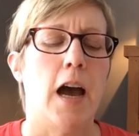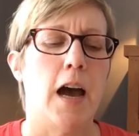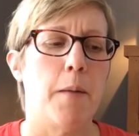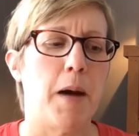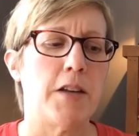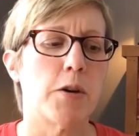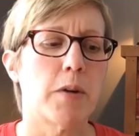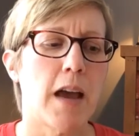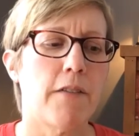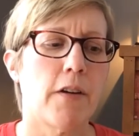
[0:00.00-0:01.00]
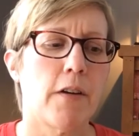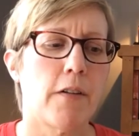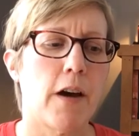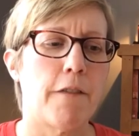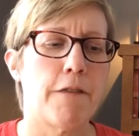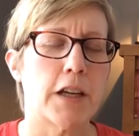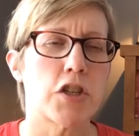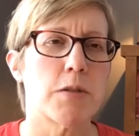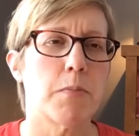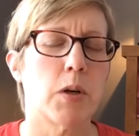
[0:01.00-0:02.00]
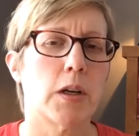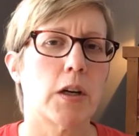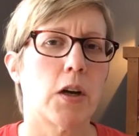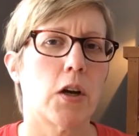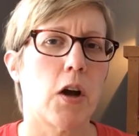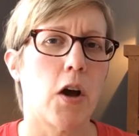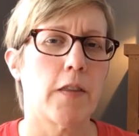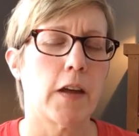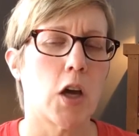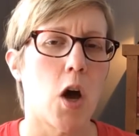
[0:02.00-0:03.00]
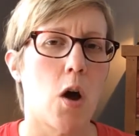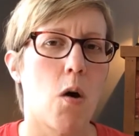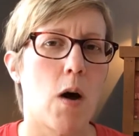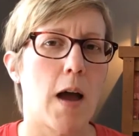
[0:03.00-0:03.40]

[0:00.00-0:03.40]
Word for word: Um, I don't have a, a fiction book on the go.